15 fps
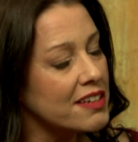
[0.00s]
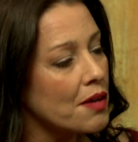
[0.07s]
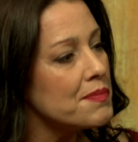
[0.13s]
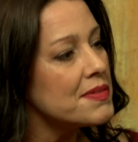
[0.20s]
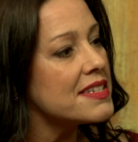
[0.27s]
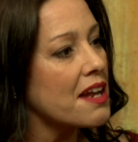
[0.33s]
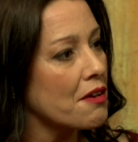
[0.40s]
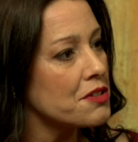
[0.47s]

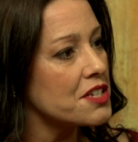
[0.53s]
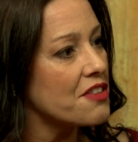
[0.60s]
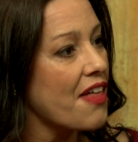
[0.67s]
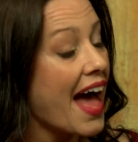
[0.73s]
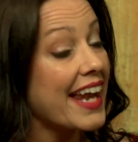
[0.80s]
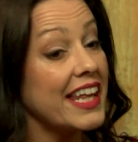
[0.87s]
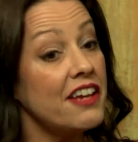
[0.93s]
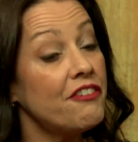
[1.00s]
comes down to
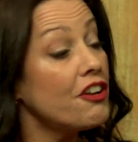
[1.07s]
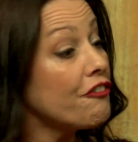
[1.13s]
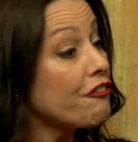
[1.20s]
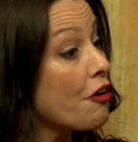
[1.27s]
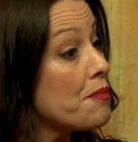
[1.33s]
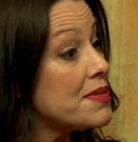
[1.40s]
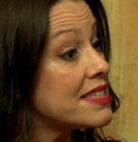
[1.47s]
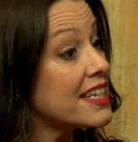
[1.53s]
that. Even if
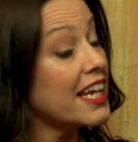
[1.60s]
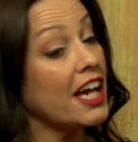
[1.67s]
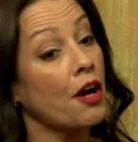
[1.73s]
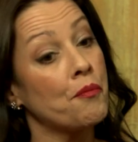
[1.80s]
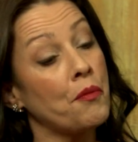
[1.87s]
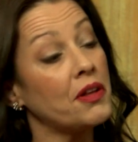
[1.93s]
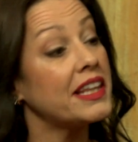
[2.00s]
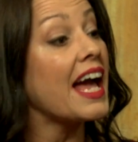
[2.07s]
I'm singing,
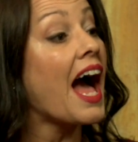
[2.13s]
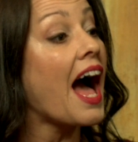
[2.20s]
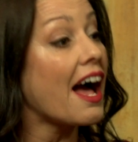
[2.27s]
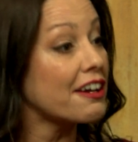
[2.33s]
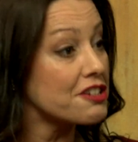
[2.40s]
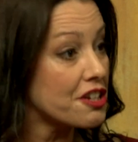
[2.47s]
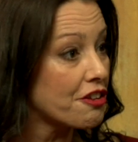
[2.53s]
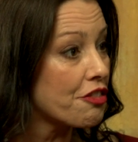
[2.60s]
I'm really
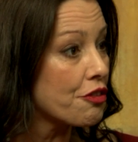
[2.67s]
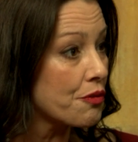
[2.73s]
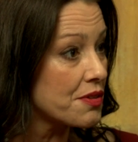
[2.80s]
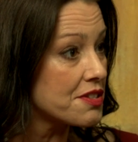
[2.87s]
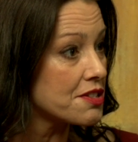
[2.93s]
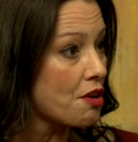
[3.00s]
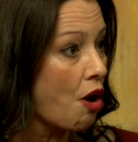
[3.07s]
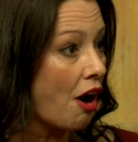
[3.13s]
acting through a
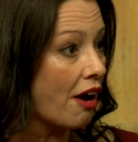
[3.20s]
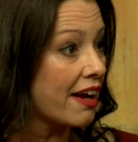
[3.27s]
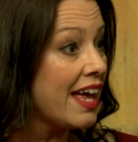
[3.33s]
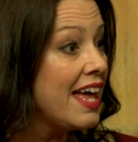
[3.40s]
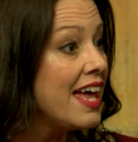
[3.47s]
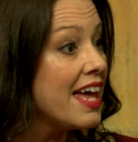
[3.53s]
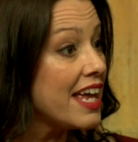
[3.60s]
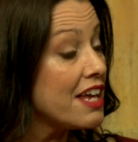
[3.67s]
song.
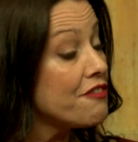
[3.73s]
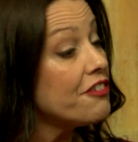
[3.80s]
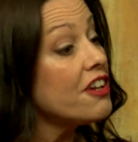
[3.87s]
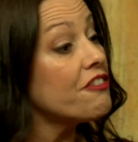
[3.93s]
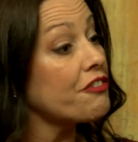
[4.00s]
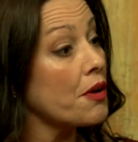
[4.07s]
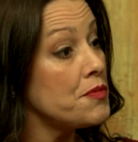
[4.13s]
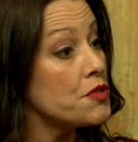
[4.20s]
Even
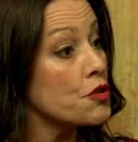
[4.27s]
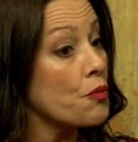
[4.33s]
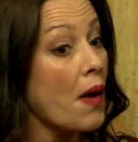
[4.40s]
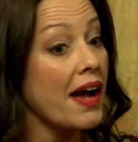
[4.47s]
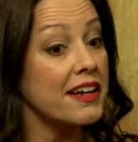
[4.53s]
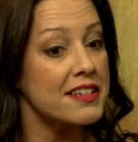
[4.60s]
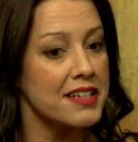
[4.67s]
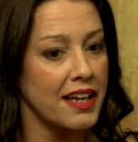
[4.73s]
if I'm
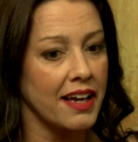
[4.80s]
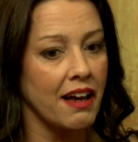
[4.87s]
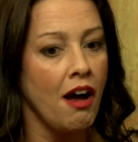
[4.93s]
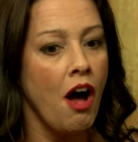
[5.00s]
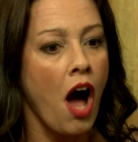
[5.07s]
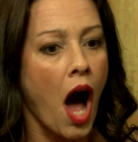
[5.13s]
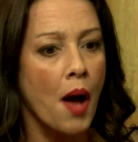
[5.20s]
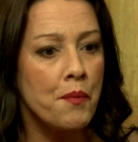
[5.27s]
directing,
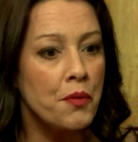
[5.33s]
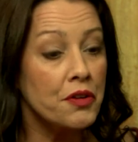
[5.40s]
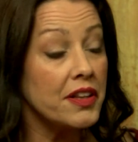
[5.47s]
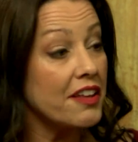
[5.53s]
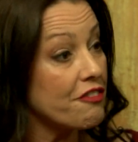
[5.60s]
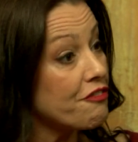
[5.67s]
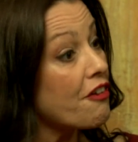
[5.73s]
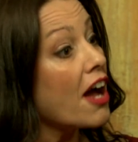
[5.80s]
I'm
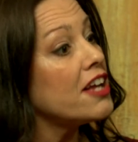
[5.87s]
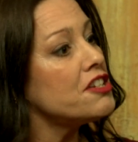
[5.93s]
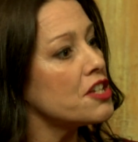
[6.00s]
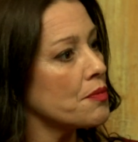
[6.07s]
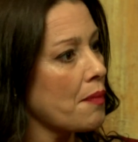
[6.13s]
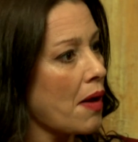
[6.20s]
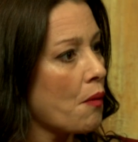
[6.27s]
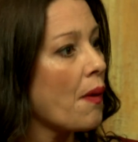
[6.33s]
really finding
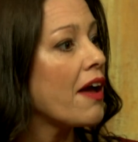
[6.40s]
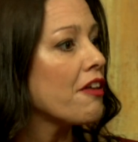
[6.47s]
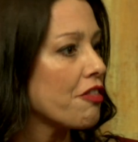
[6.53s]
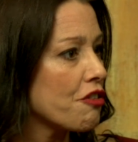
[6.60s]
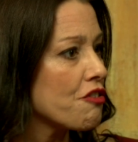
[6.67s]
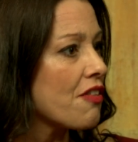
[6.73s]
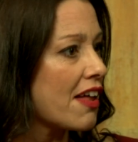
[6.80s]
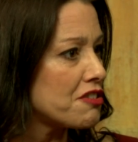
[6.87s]
my way
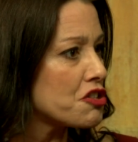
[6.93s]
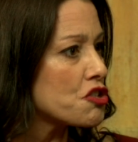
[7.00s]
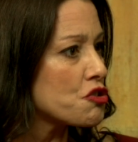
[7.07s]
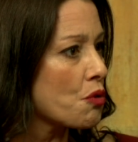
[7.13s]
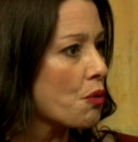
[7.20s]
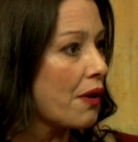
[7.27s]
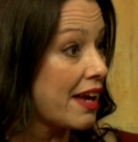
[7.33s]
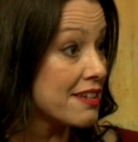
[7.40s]
through that
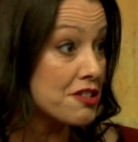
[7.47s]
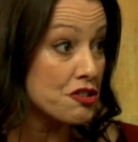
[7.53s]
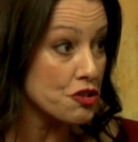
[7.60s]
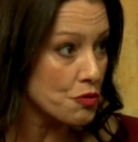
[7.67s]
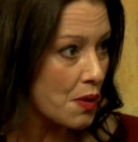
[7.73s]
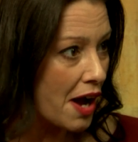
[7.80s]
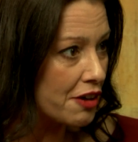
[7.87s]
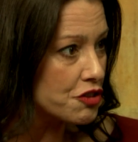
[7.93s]
story as a
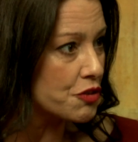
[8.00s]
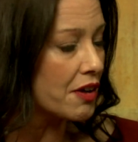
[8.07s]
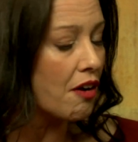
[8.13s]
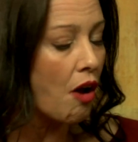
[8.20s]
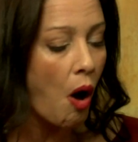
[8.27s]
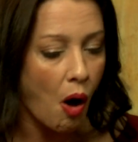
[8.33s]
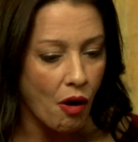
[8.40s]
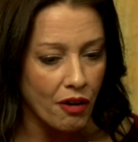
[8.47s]
director. It
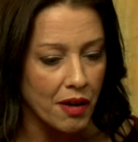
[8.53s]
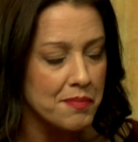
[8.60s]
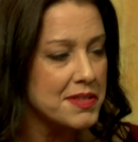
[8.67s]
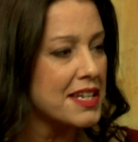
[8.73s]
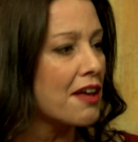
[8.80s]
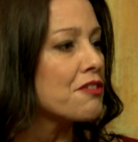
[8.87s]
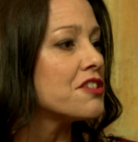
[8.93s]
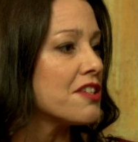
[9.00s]
all comes
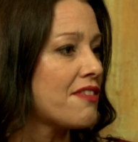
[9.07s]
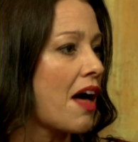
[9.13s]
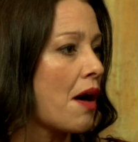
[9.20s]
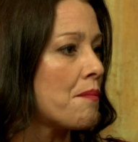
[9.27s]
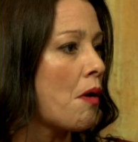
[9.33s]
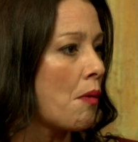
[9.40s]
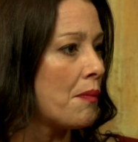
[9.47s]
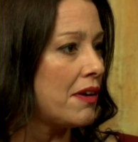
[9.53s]
down to that
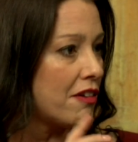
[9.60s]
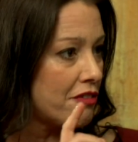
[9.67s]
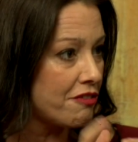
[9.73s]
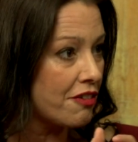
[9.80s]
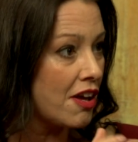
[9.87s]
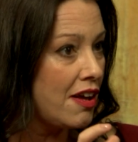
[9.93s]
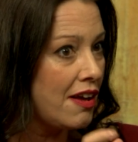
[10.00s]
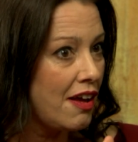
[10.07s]
moment
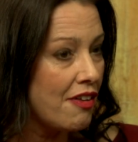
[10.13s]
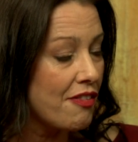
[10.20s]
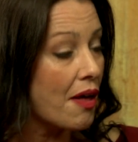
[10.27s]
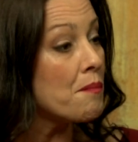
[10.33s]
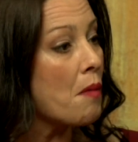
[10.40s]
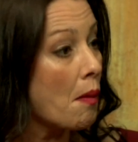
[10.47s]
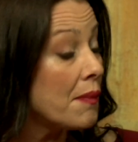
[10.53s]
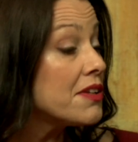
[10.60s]

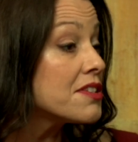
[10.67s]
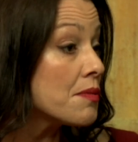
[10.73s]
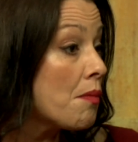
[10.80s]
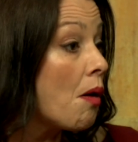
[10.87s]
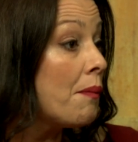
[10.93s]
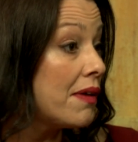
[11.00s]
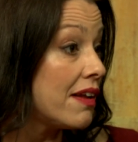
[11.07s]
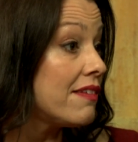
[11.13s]
to
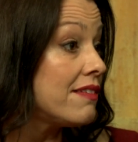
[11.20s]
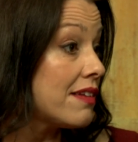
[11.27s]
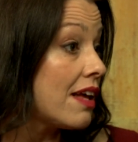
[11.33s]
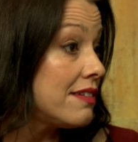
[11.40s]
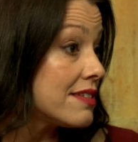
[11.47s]
moment and